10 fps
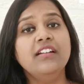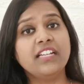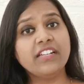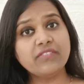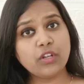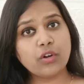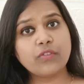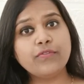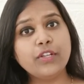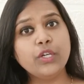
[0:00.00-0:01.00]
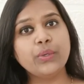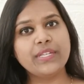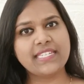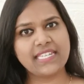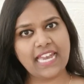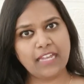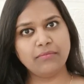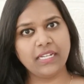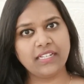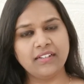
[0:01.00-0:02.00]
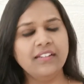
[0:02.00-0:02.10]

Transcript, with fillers: Give a lot of fluids and milk.